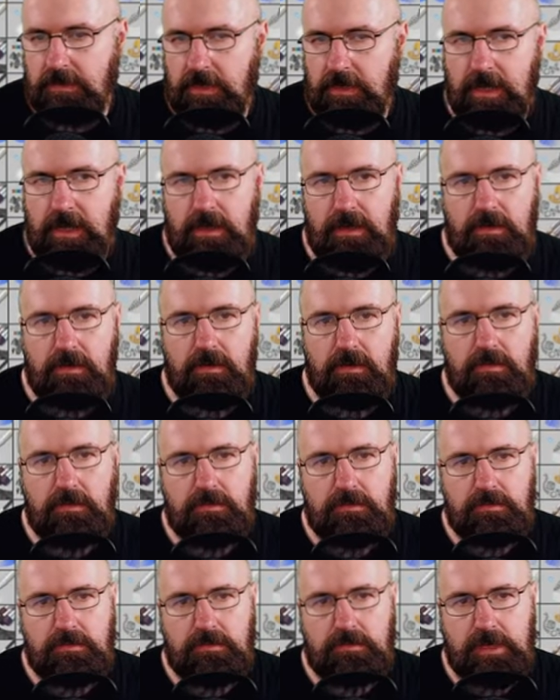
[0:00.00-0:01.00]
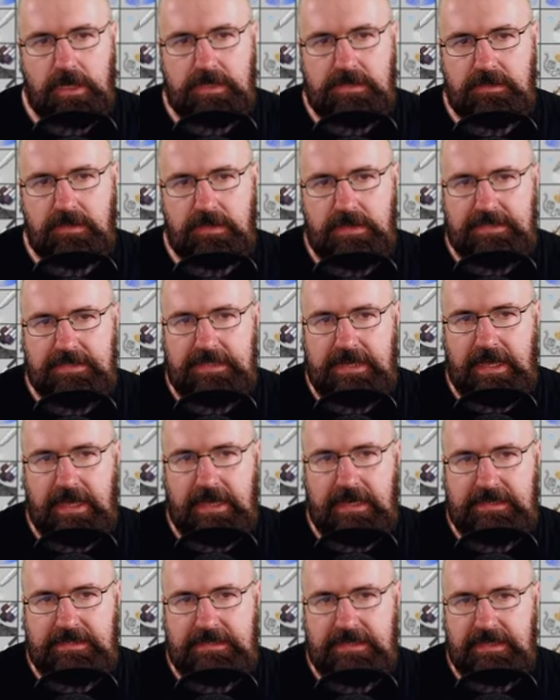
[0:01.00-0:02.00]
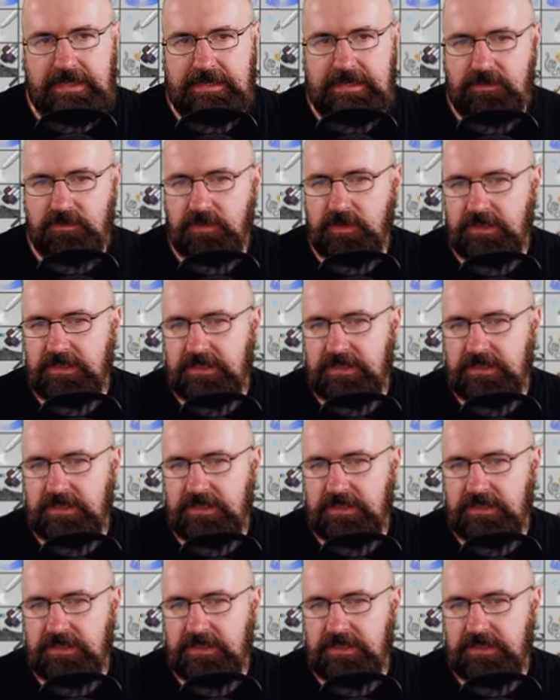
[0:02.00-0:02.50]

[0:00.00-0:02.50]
Okay, no, it's not as nice as